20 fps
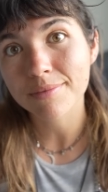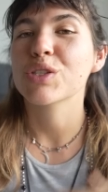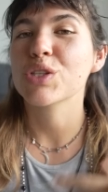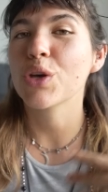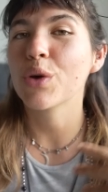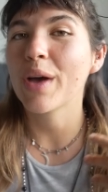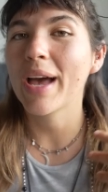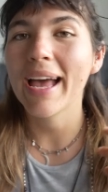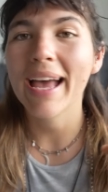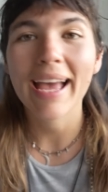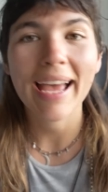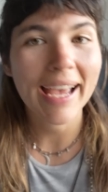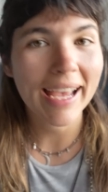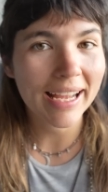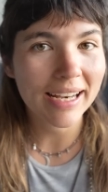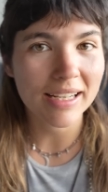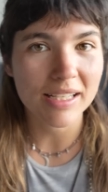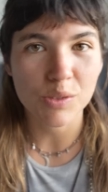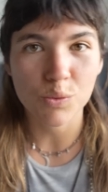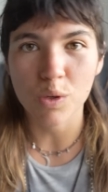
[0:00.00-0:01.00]
So a
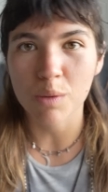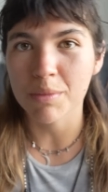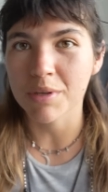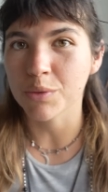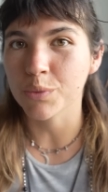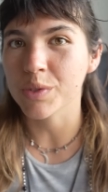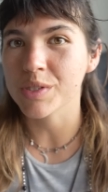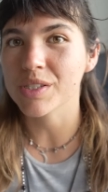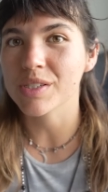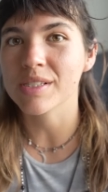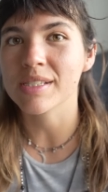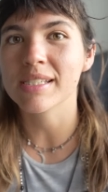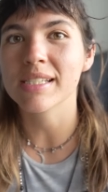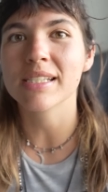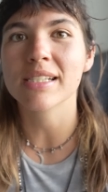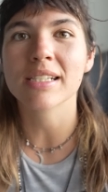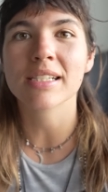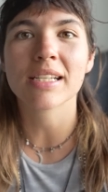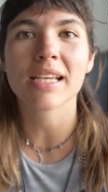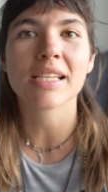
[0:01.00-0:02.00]
hairless woman was
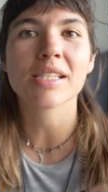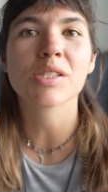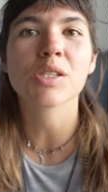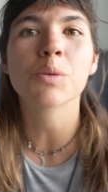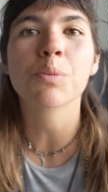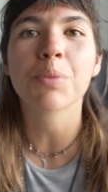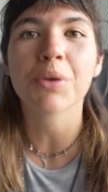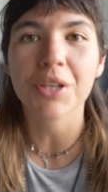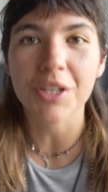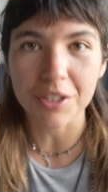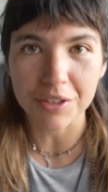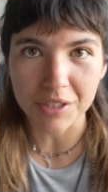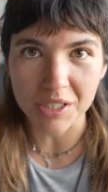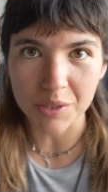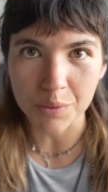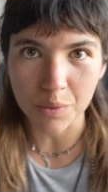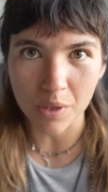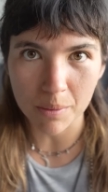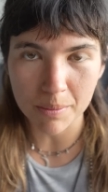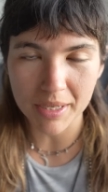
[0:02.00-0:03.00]
considered a
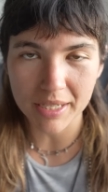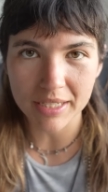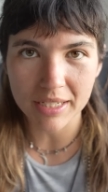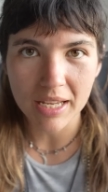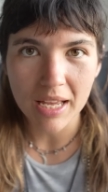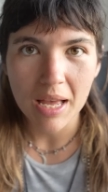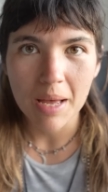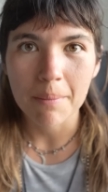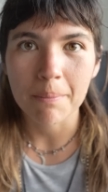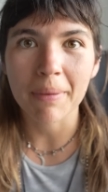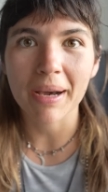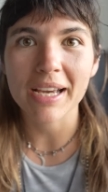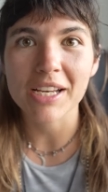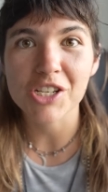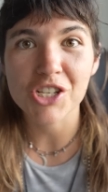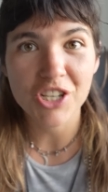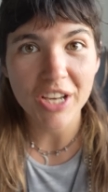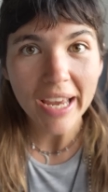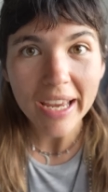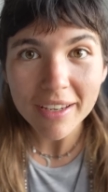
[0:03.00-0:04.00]
superior woman. By
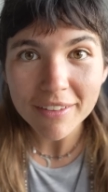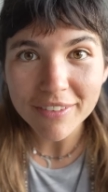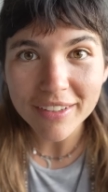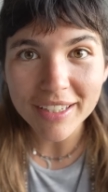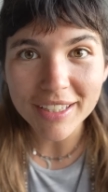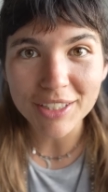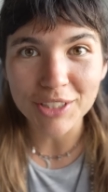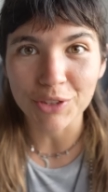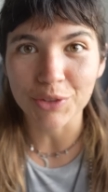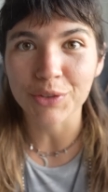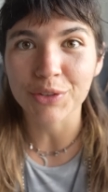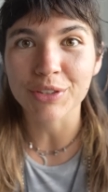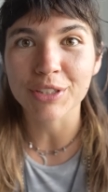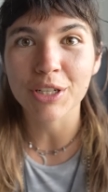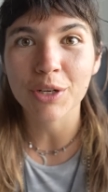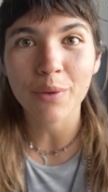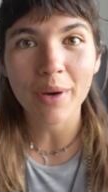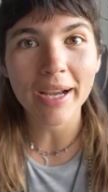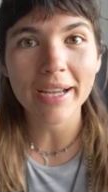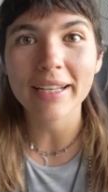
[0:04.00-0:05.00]
shaving, you
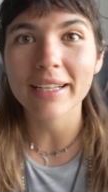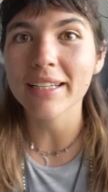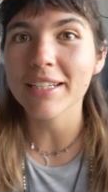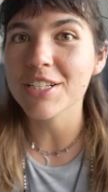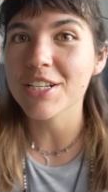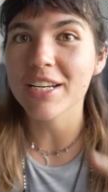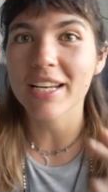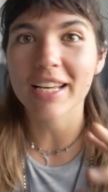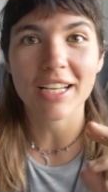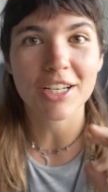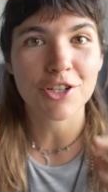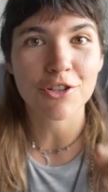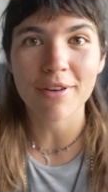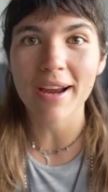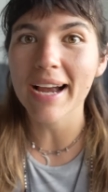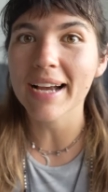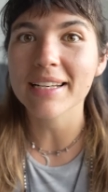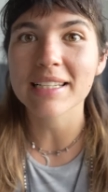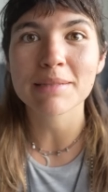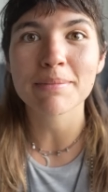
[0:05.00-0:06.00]
could quite literally
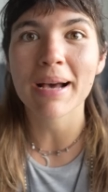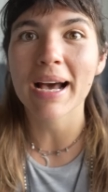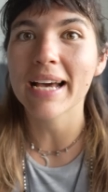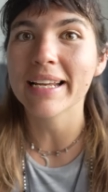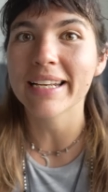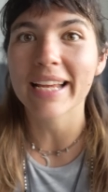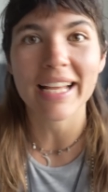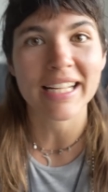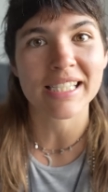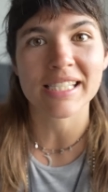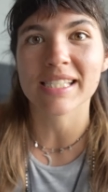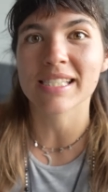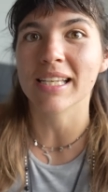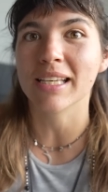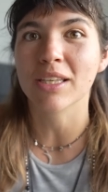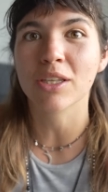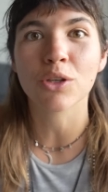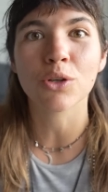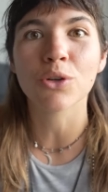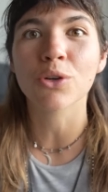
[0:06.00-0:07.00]
attract a man and
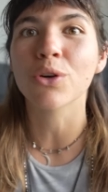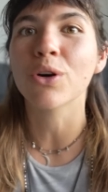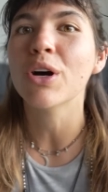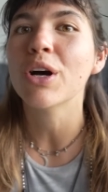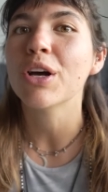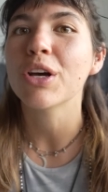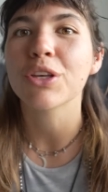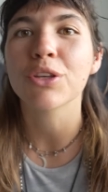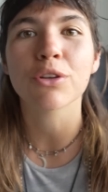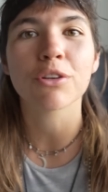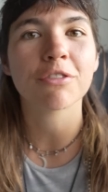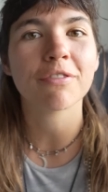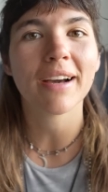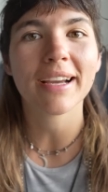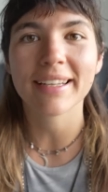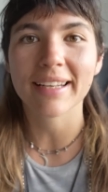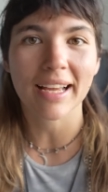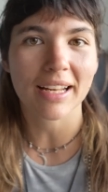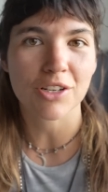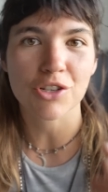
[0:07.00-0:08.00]
secure your
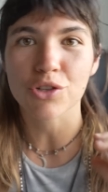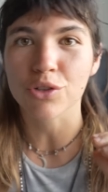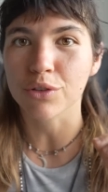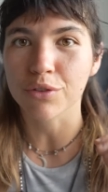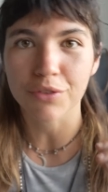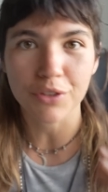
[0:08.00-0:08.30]
financial